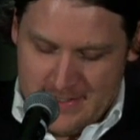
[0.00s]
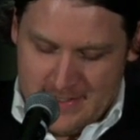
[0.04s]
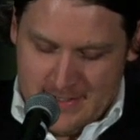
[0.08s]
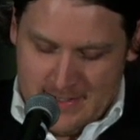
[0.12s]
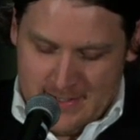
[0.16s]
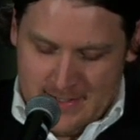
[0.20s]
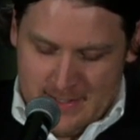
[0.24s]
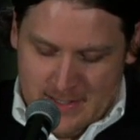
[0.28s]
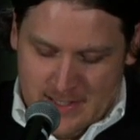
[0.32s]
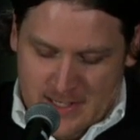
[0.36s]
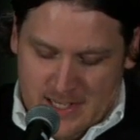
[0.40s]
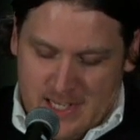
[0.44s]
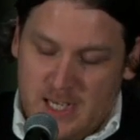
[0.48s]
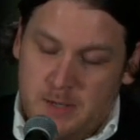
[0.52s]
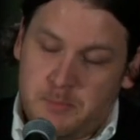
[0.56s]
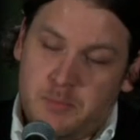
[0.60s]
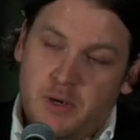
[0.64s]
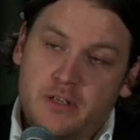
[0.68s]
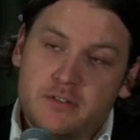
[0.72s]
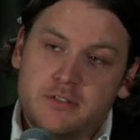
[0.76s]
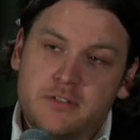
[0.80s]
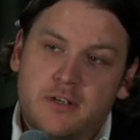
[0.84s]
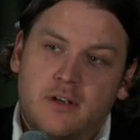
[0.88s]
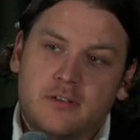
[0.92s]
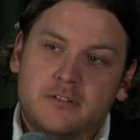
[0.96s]
And he builds
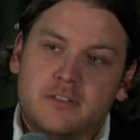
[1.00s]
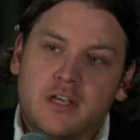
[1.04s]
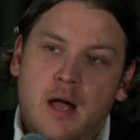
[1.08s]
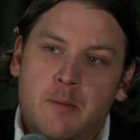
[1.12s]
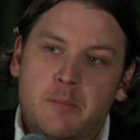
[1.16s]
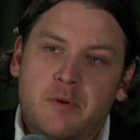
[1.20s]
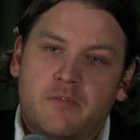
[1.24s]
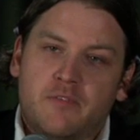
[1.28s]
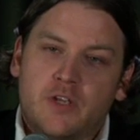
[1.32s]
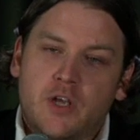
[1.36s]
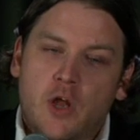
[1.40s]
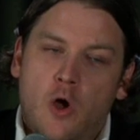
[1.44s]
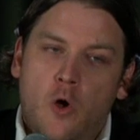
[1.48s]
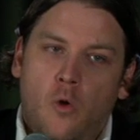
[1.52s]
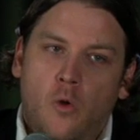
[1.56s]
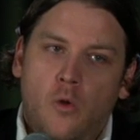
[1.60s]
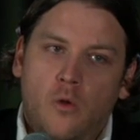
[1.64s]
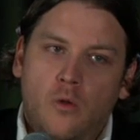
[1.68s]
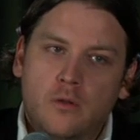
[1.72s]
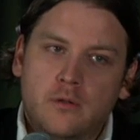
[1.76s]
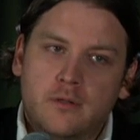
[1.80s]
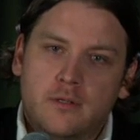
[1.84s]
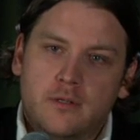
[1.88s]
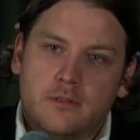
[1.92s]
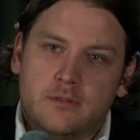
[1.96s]
it on top of an
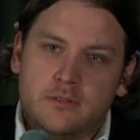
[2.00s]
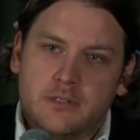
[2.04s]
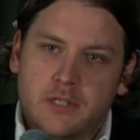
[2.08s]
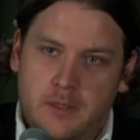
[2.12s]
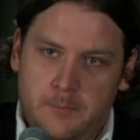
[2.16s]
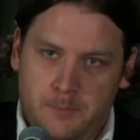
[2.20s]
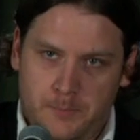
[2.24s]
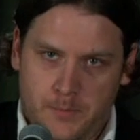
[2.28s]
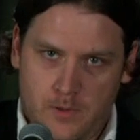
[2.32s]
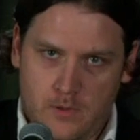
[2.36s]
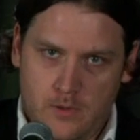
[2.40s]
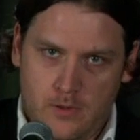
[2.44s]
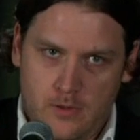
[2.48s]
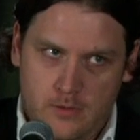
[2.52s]
old temple.